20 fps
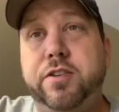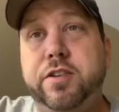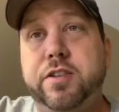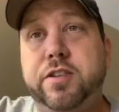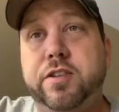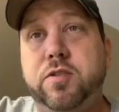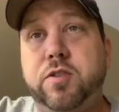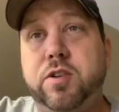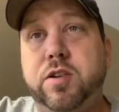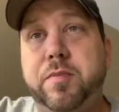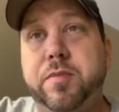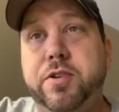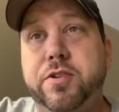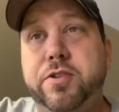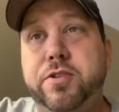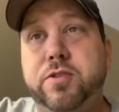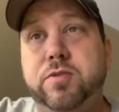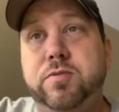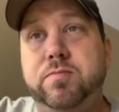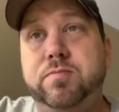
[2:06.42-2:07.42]
do this whole
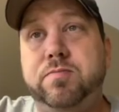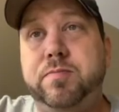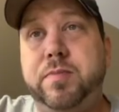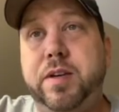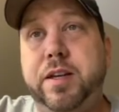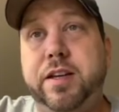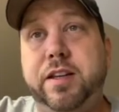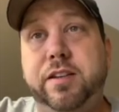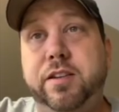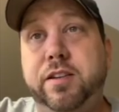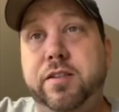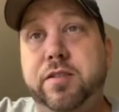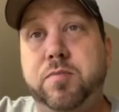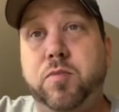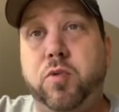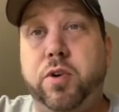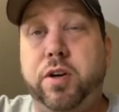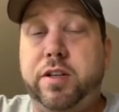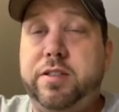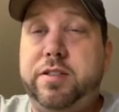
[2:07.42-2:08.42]
commercial and make it look
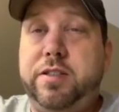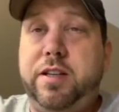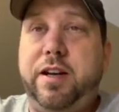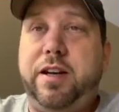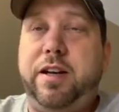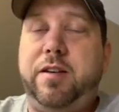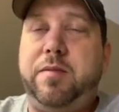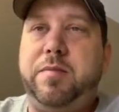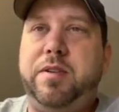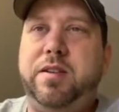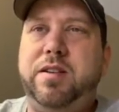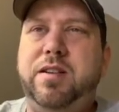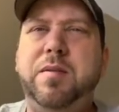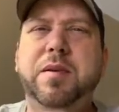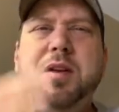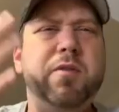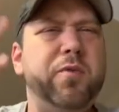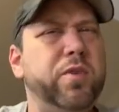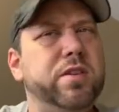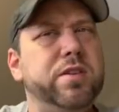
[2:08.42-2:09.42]
more exciting. But, I
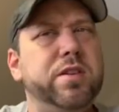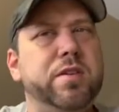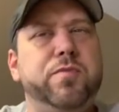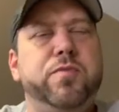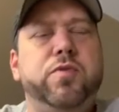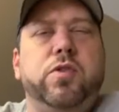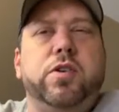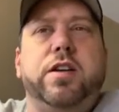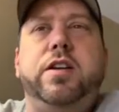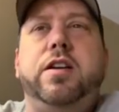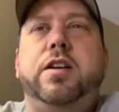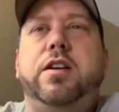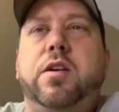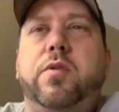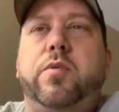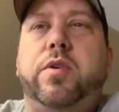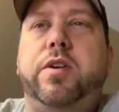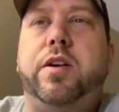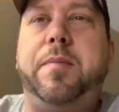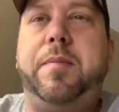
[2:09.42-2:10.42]
mean, it wasn't, for a kid,
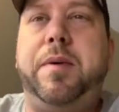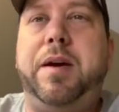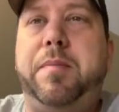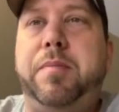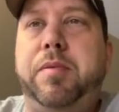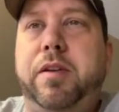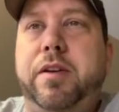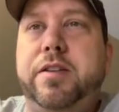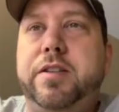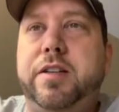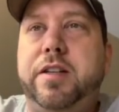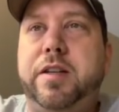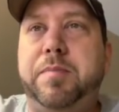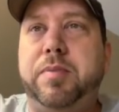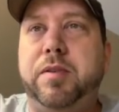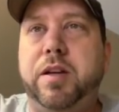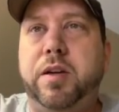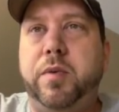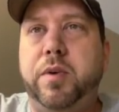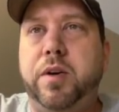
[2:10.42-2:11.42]
it wasn't a bad playset to play